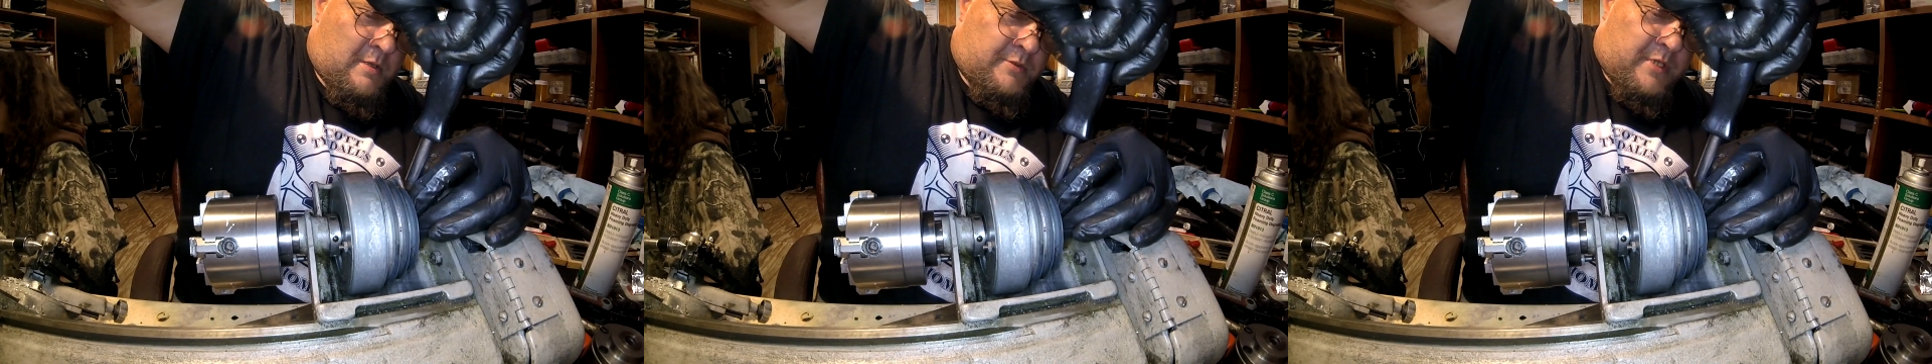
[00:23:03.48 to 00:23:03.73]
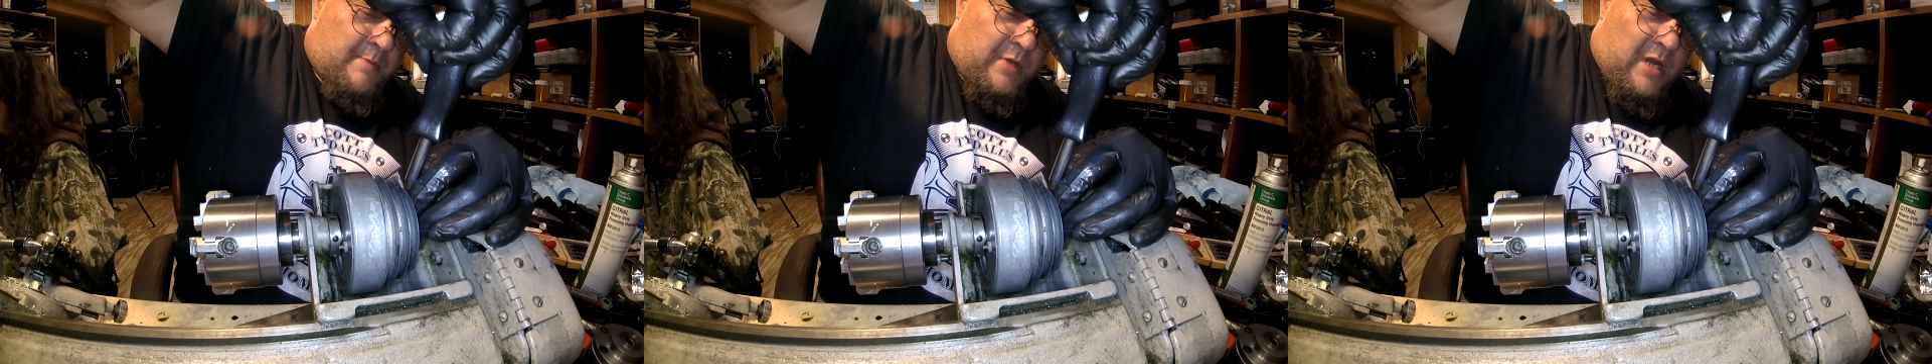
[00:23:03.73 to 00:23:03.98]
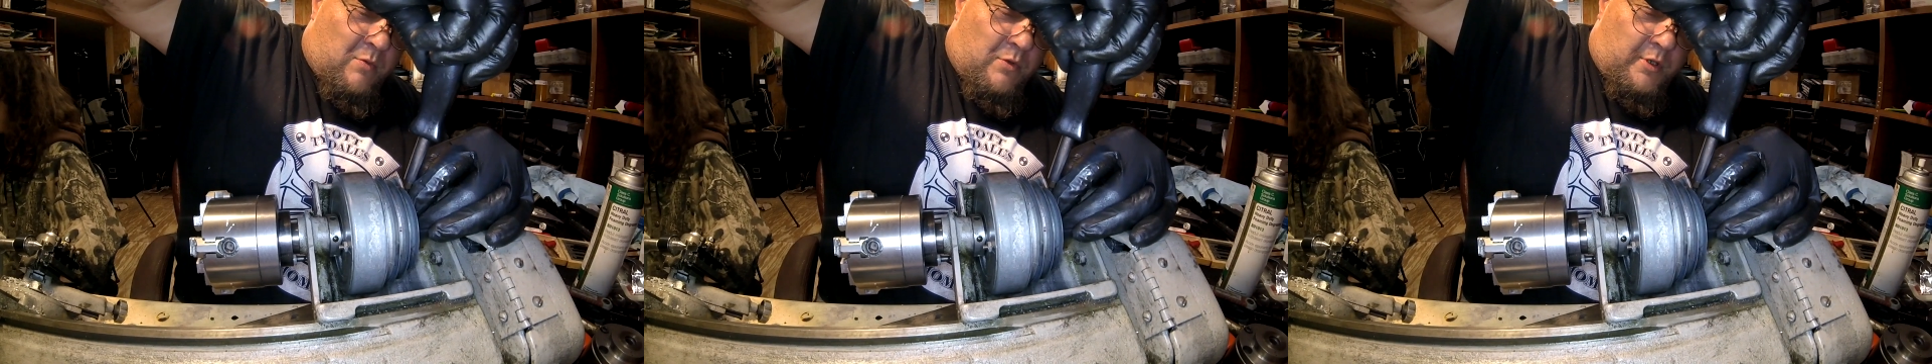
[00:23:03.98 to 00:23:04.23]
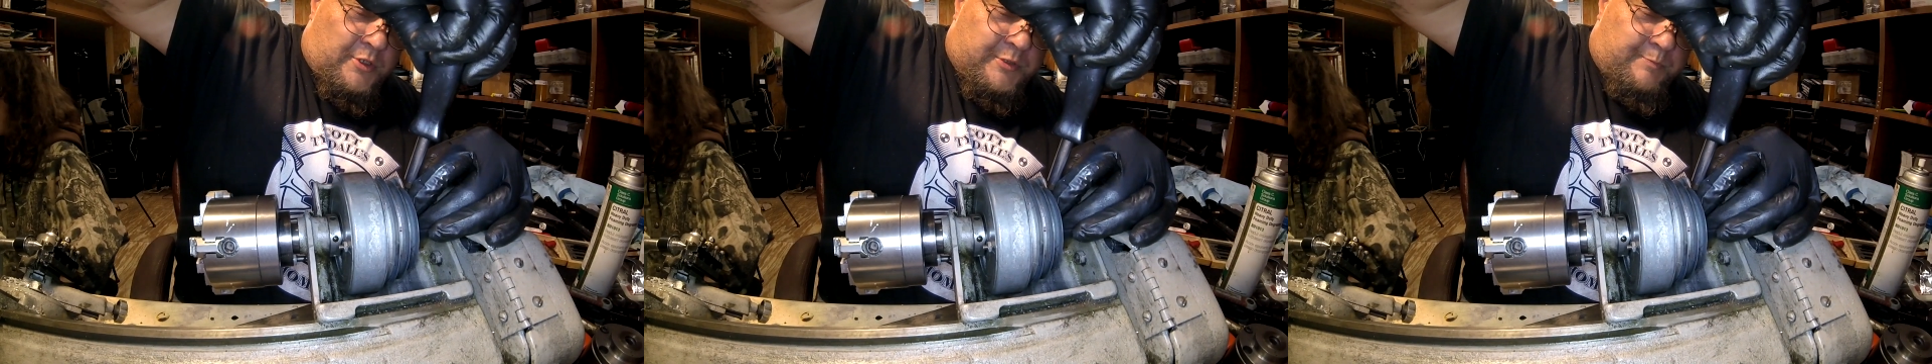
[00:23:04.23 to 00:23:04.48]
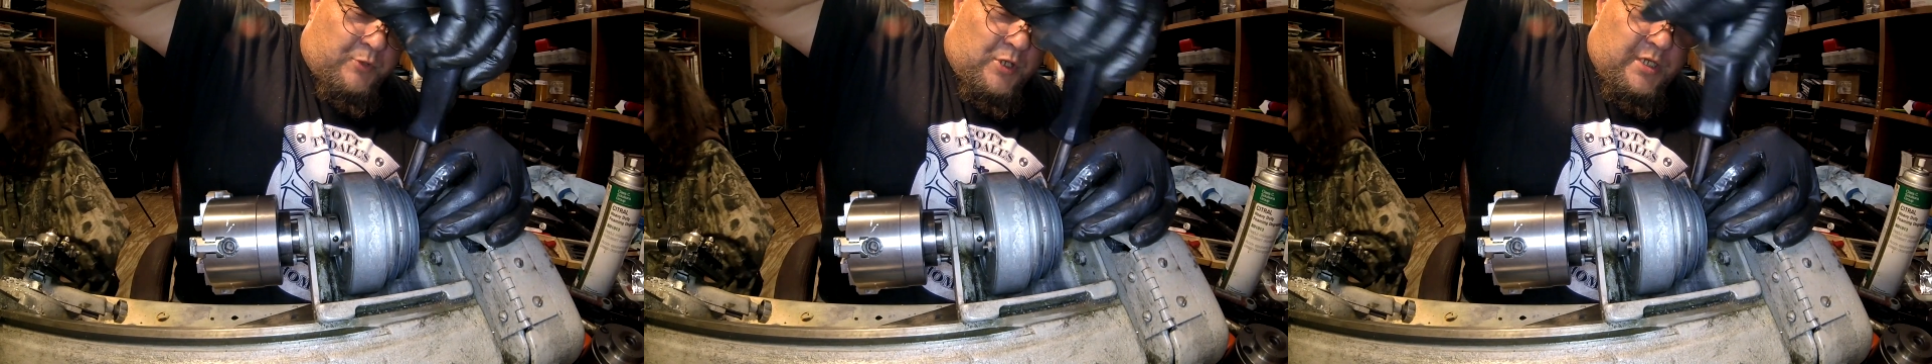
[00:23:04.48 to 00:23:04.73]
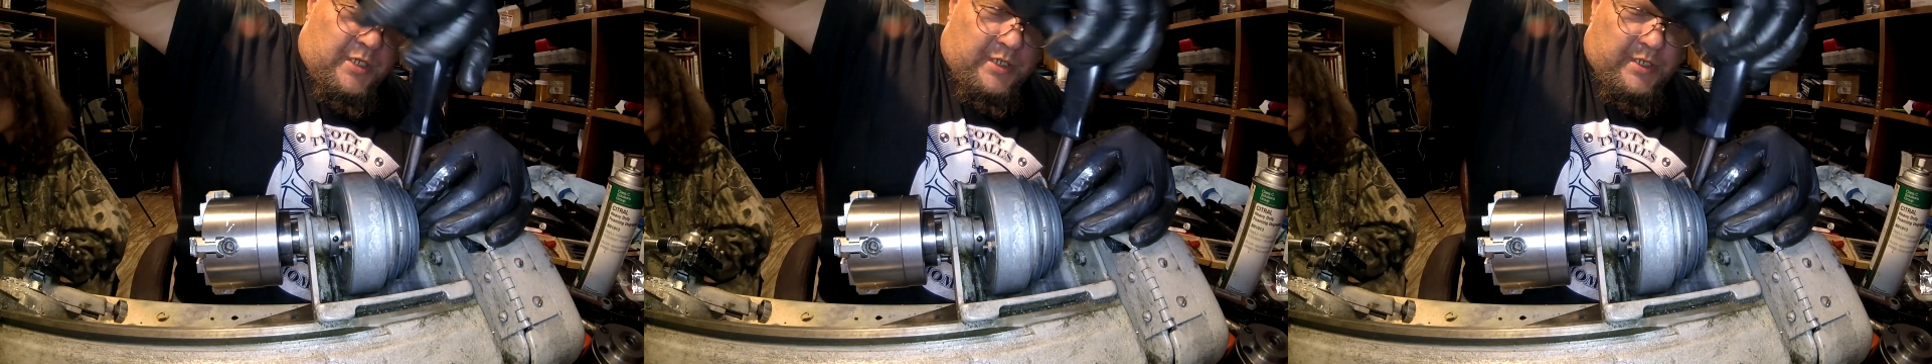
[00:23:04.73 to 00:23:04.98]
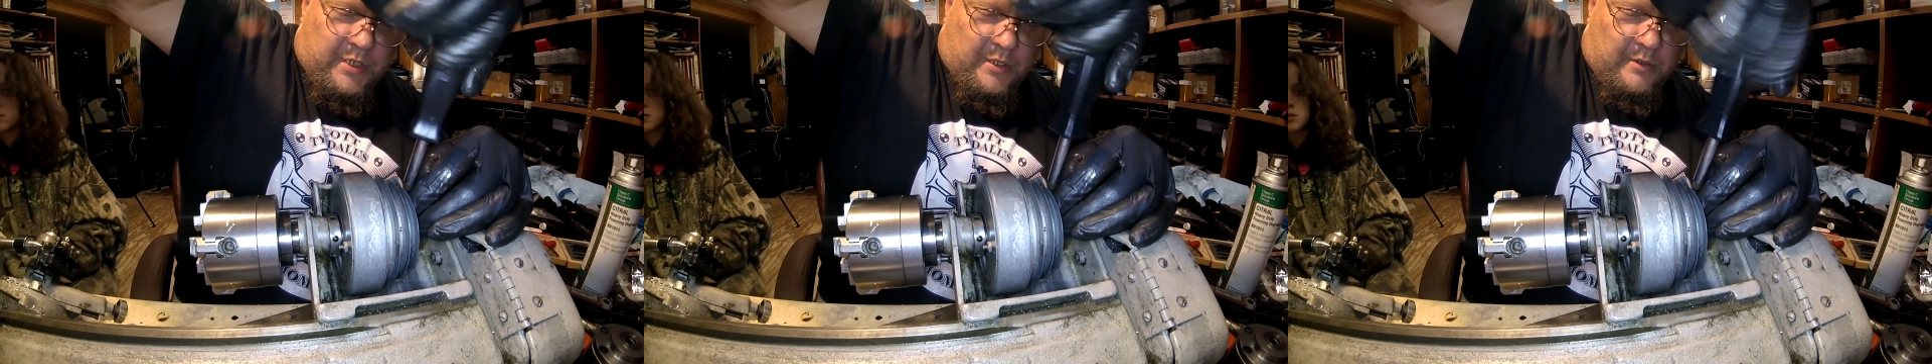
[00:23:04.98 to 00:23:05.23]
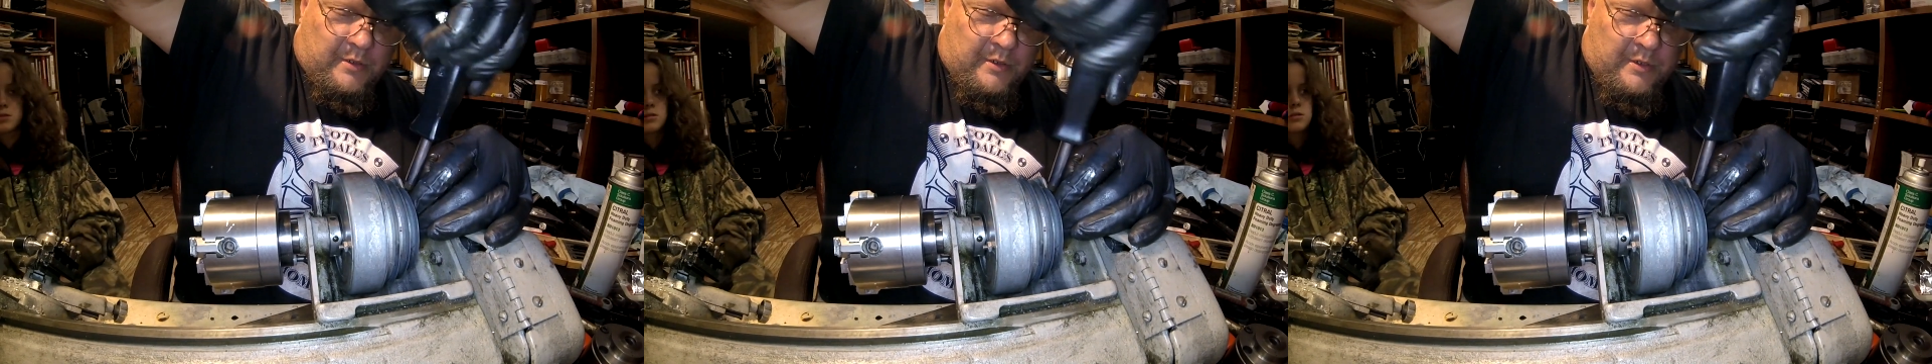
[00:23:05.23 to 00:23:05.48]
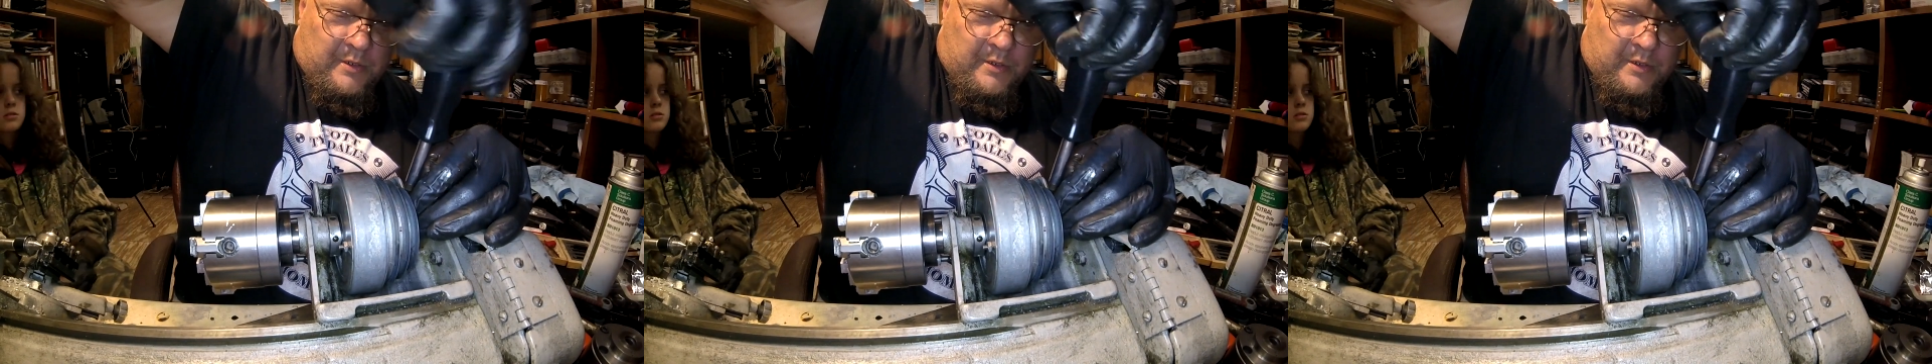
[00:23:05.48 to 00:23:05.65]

So, but I want a spring here.